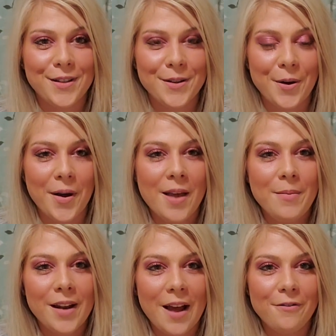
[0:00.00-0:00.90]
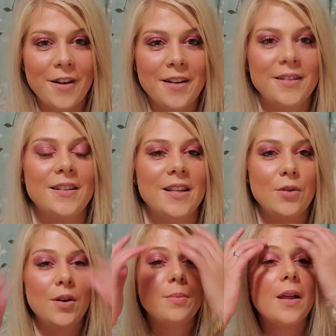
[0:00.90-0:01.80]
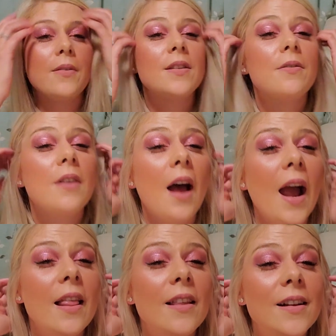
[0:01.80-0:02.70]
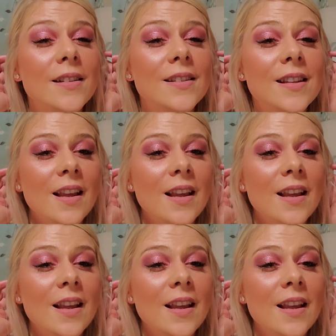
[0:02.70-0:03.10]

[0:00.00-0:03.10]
so I'm gonna have fun continuing to play with different eye looks.